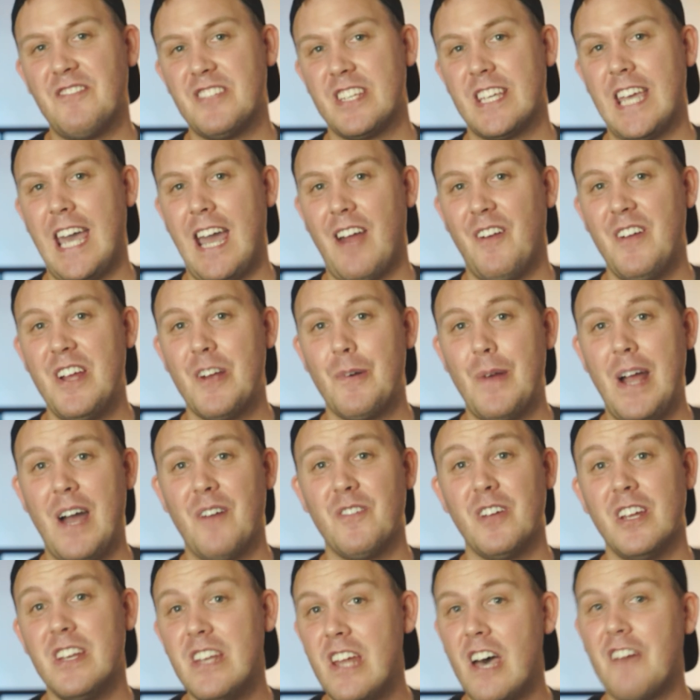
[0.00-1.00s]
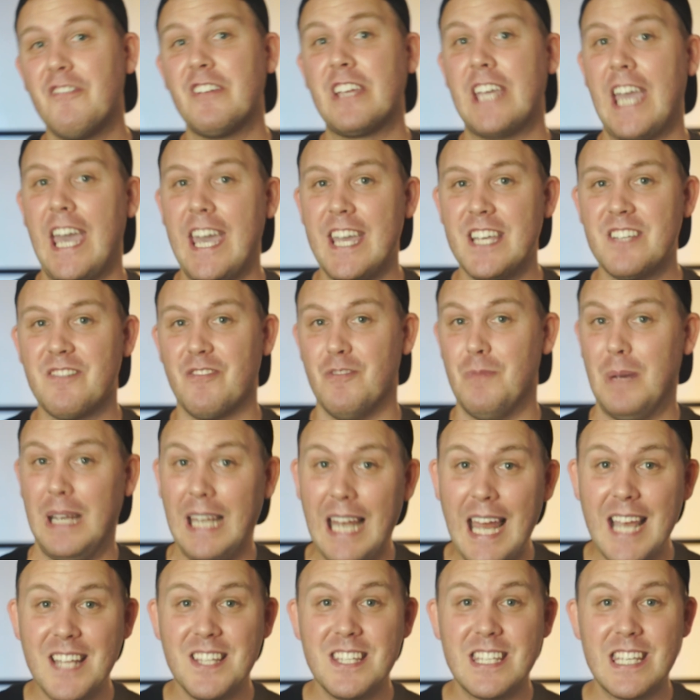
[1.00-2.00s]
to carry around another case for my
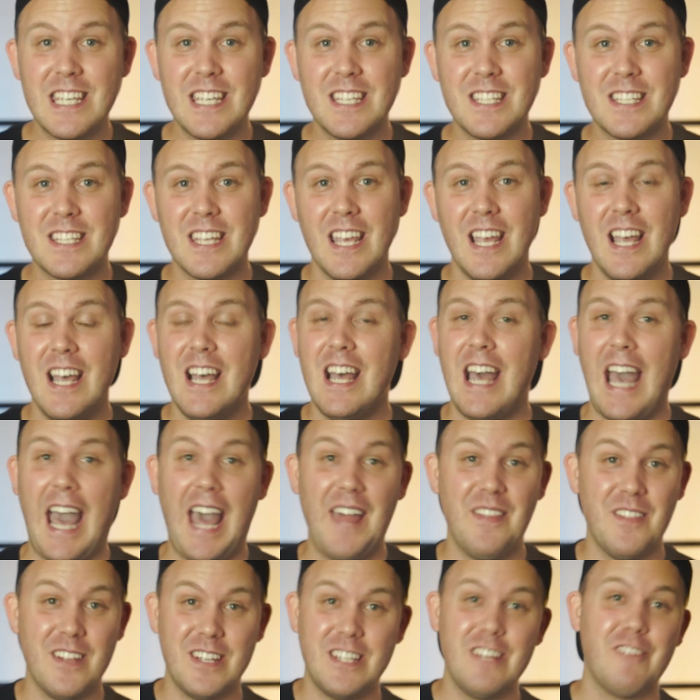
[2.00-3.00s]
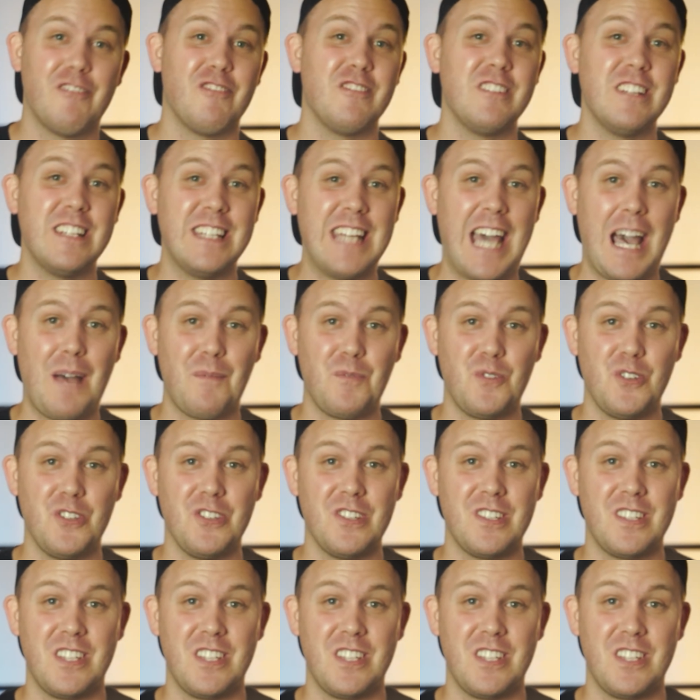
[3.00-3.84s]
lenses and the different adapters.